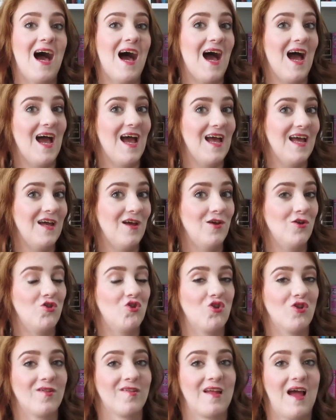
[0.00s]
I
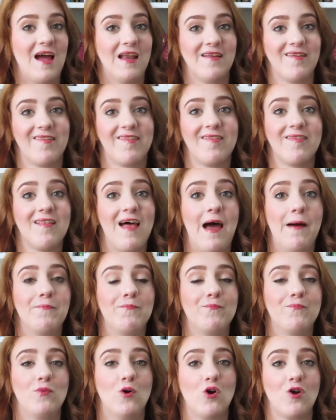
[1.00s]
just kind of
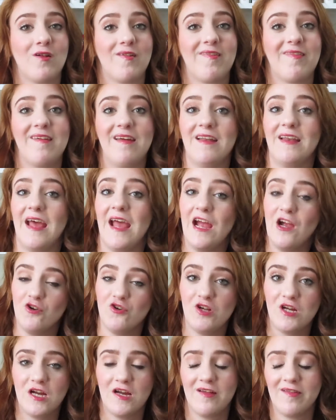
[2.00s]
slap books in
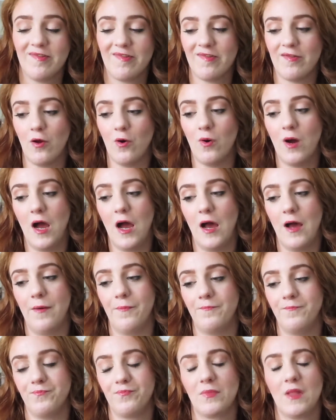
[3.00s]
areas, so
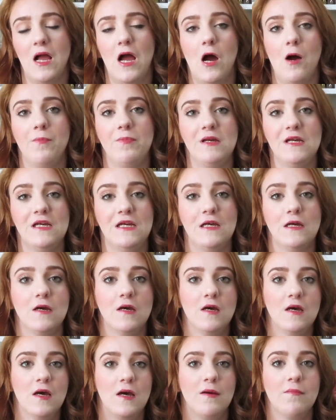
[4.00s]
I'll be
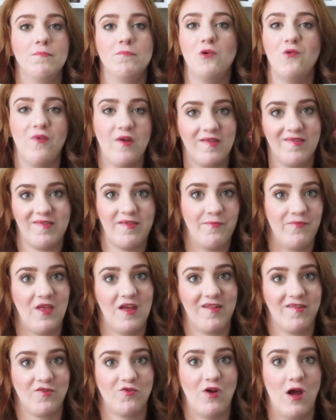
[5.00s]
moving some
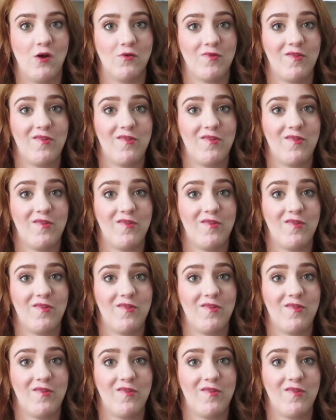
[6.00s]
things around